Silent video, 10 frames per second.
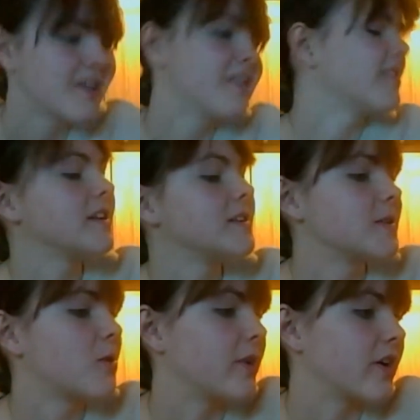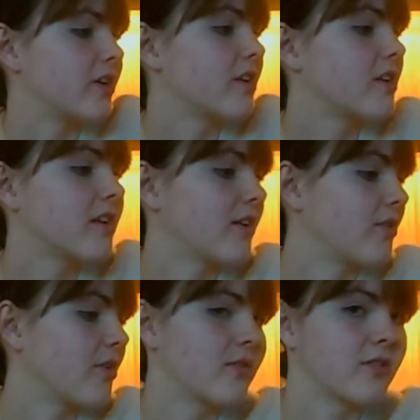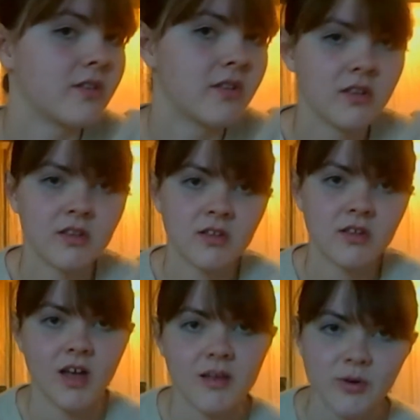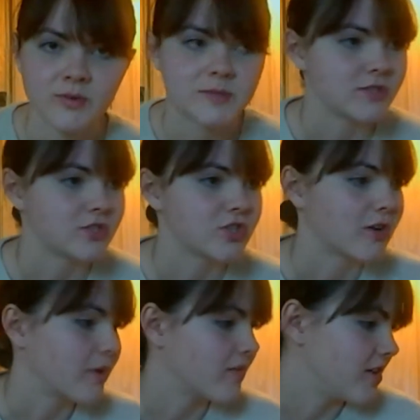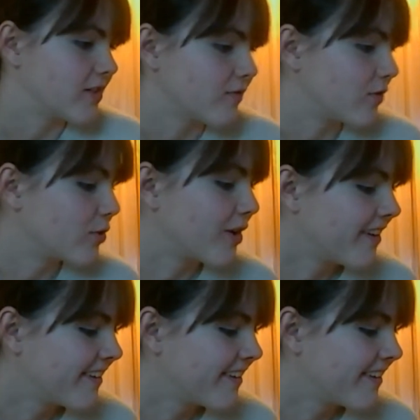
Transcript: That is so weird. I don't know. I'm always being shocked by vegan food.